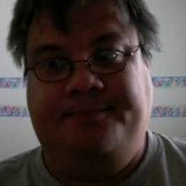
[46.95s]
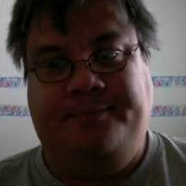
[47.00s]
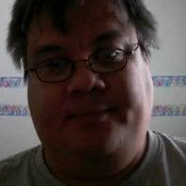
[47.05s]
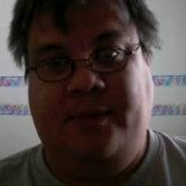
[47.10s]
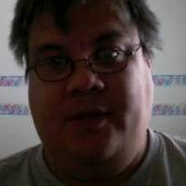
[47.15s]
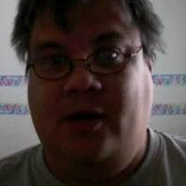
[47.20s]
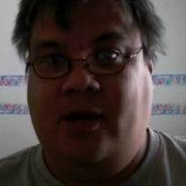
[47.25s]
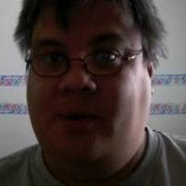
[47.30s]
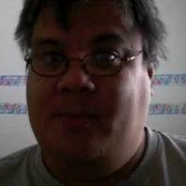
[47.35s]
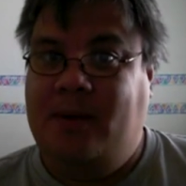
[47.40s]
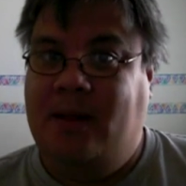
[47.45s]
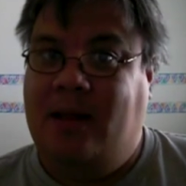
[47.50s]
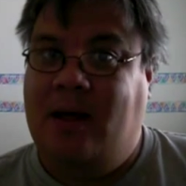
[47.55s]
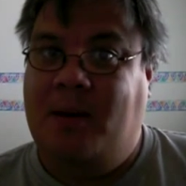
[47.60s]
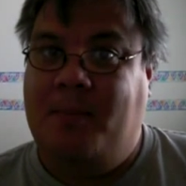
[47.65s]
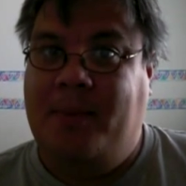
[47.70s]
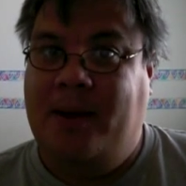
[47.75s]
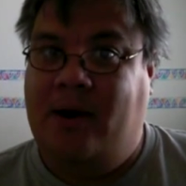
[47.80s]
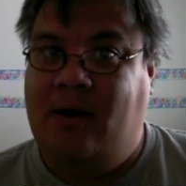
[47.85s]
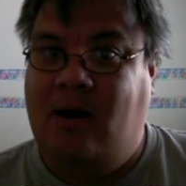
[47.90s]
you're going to be a
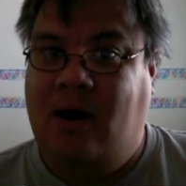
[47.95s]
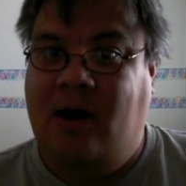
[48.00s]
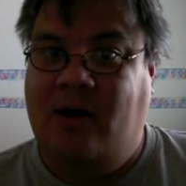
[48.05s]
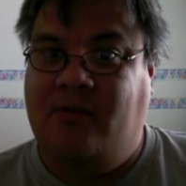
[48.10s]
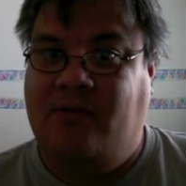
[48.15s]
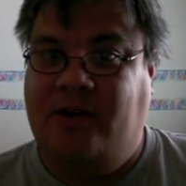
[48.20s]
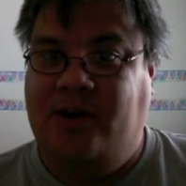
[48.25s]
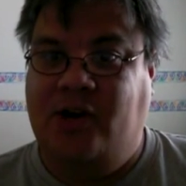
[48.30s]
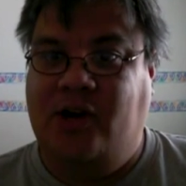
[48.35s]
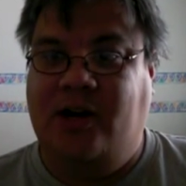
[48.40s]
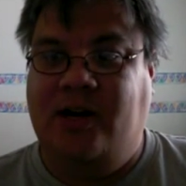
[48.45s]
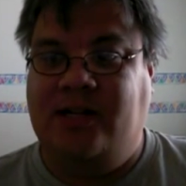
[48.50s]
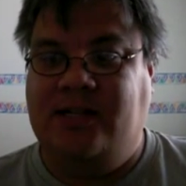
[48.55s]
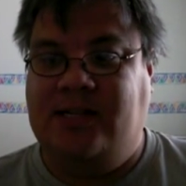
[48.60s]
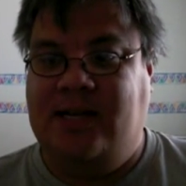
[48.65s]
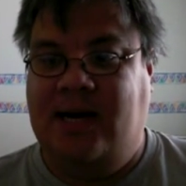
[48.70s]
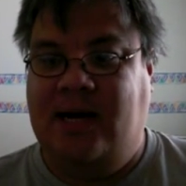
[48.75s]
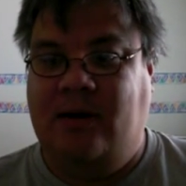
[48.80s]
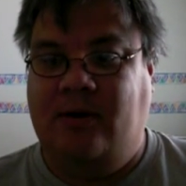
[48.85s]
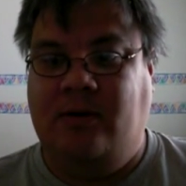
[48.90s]
lot better off, and you're going to
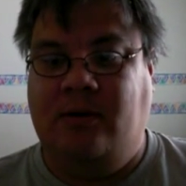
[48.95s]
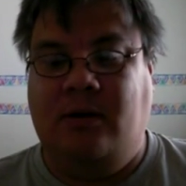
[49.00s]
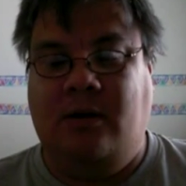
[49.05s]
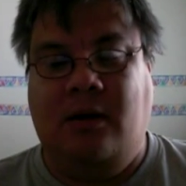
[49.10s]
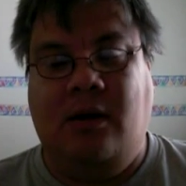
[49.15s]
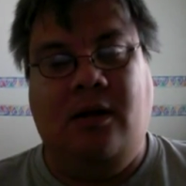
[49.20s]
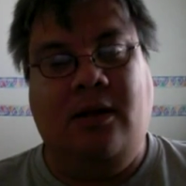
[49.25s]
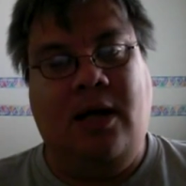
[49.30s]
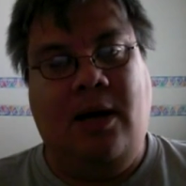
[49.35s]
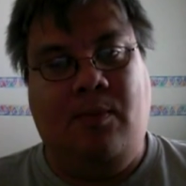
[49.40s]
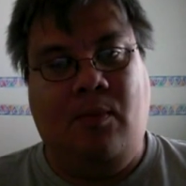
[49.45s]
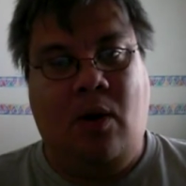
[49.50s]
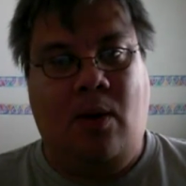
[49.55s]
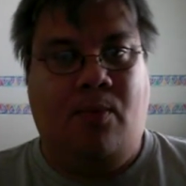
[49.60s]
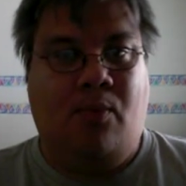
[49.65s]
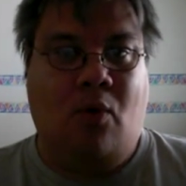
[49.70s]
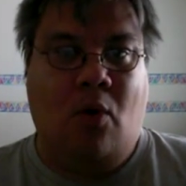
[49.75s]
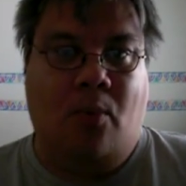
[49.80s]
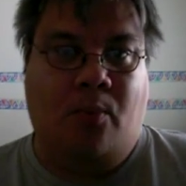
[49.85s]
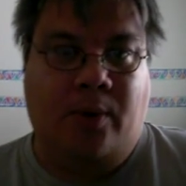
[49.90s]
sound a lot more
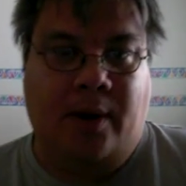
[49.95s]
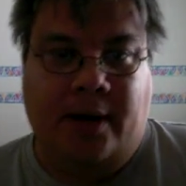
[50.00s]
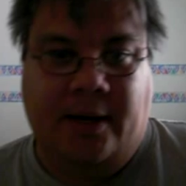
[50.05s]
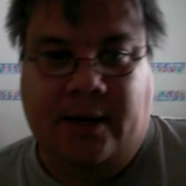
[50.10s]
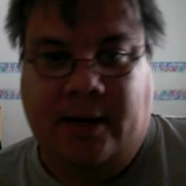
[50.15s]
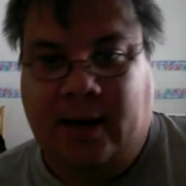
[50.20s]
appropriate.